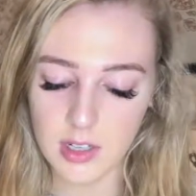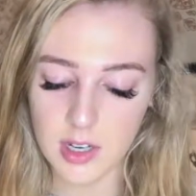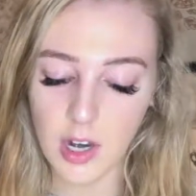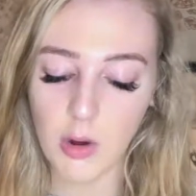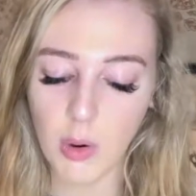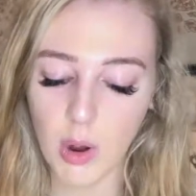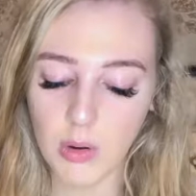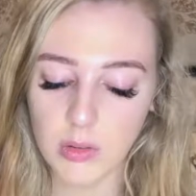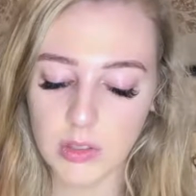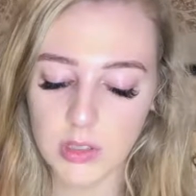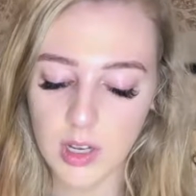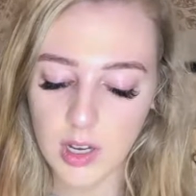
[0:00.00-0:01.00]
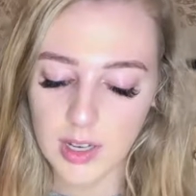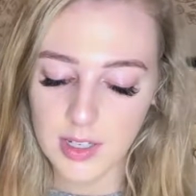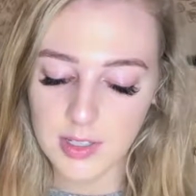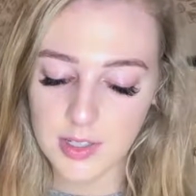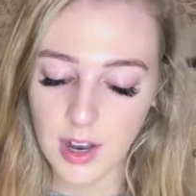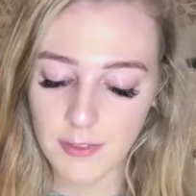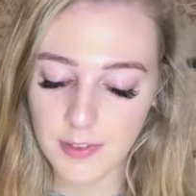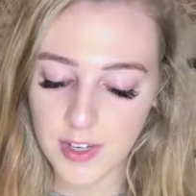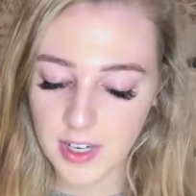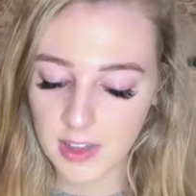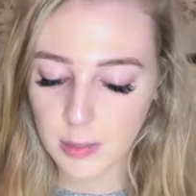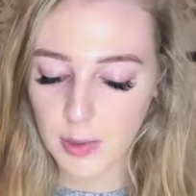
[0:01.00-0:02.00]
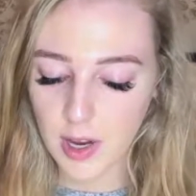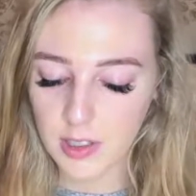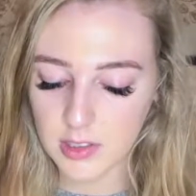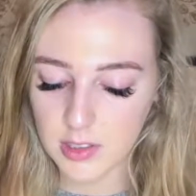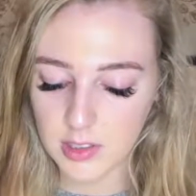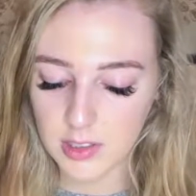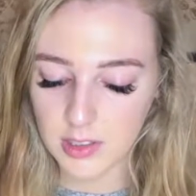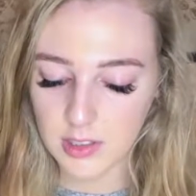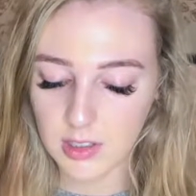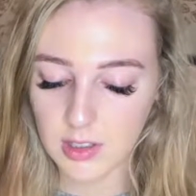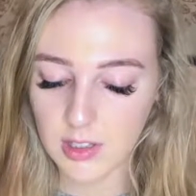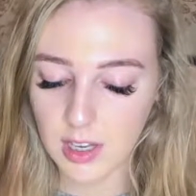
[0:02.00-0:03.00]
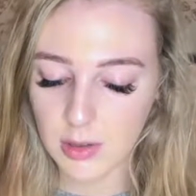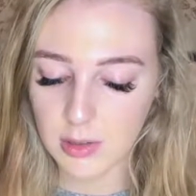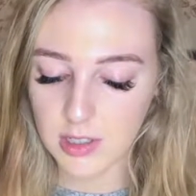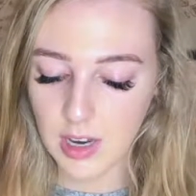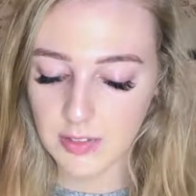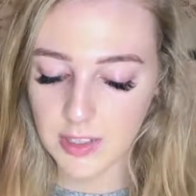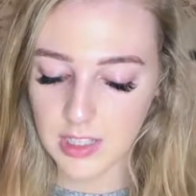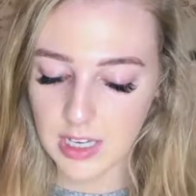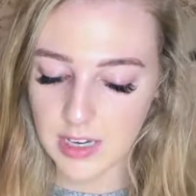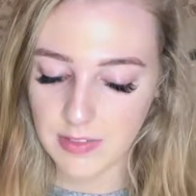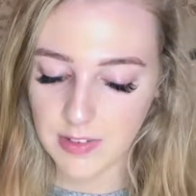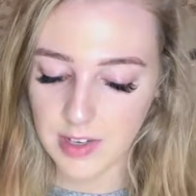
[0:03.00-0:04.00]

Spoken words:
in quotes, "Stop feeding the bugs or they'll never leave."